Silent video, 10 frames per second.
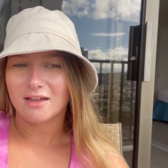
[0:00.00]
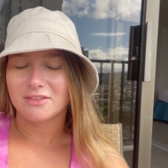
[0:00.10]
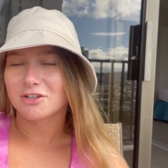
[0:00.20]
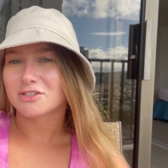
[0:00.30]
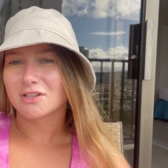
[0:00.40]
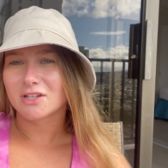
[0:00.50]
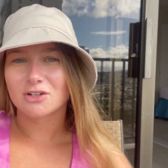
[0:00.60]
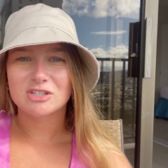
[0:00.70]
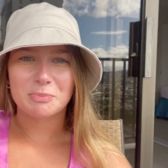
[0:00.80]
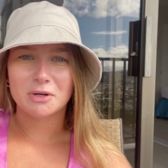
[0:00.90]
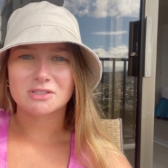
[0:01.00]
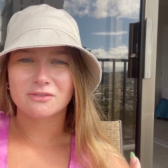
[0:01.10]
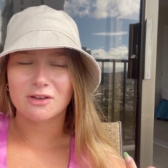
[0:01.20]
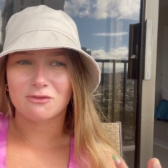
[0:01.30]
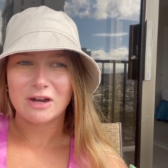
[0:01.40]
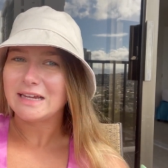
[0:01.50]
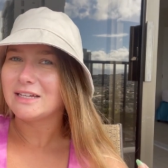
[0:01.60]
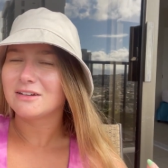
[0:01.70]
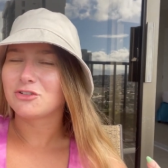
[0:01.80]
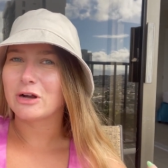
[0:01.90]
there's a little spurts of like
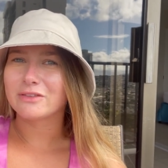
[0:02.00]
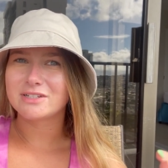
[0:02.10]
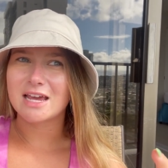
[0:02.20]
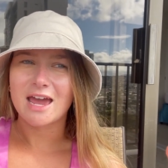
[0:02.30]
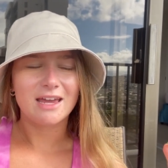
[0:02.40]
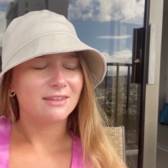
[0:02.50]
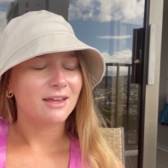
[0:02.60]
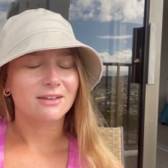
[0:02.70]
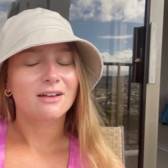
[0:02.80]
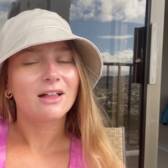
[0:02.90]
rain throughout the day and like